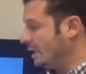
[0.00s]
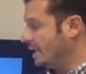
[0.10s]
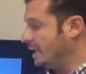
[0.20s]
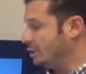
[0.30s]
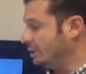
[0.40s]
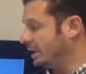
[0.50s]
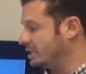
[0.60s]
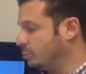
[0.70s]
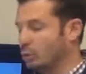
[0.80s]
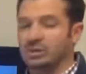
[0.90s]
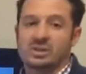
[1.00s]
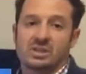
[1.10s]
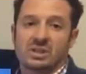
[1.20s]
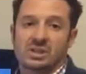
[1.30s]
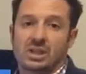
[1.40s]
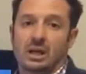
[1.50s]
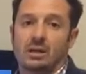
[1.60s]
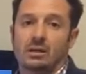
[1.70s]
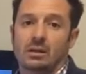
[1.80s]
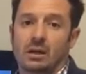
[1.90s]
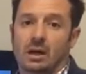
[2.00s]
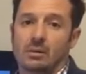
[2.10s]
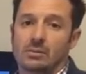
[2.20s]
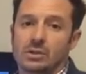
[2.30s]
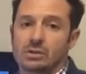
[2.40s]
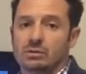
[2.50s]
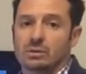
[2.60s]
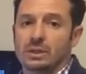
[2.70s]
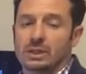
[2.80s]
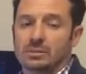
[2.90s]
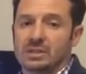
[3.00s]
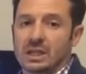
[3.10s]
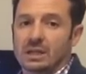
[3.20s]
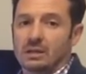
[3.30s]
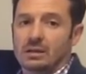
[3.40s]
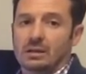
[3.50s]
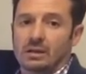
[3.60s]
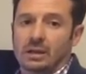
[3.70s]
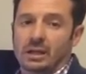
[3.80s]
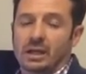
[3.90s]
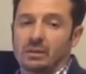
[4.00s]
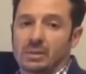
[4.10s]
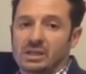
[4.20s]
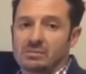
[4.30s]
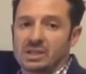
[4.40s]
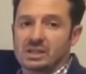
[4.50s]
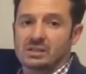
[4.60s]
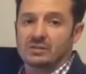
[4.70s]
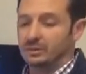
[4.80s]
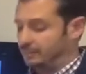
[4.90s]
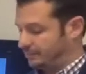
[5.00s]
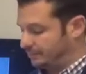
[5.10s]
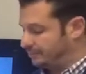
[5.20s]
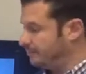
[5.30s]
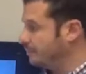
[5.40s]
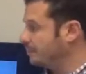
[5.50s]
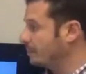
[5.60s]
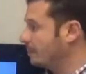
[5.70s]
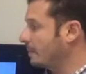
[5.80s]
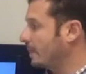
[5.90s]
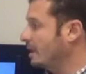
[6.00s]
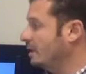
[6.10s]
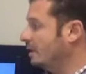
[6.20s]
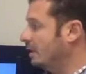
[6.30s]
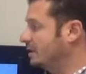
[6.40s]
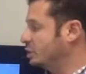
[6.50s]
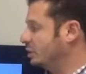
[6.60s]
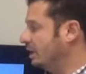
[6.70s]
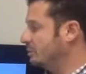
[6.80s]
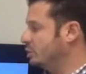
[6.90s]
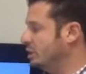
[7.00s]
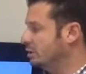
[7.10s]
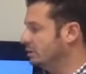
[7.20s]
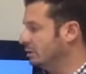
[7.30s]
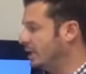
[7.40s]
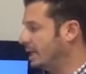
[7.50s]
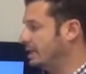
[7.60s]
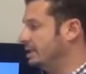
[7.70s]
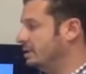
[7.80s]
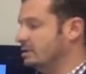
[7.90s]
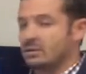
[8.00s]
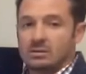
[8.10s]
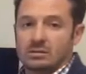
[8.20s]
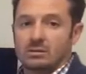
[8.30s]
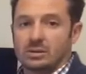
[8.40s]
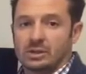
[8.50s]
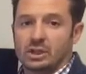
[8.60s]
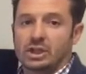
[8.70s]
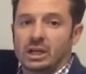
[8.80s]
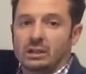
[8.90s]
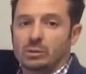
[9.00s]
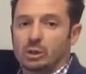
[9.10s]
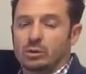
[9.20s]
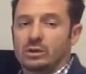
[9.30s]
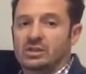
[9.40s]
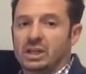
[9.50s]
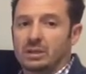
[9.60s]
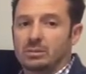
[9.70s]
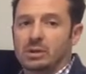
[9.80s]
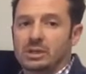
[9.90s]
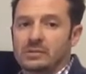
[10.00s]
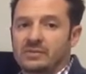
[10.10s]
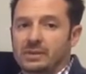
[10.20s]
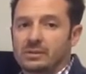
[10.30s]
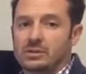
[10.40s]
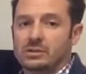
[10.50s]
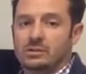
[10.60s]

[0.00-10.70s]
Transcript: And you can export this to Excel to clean up the data and make some sense of it. Additional items you need to look at is, touched on a little bit earlier, setting up custom fields to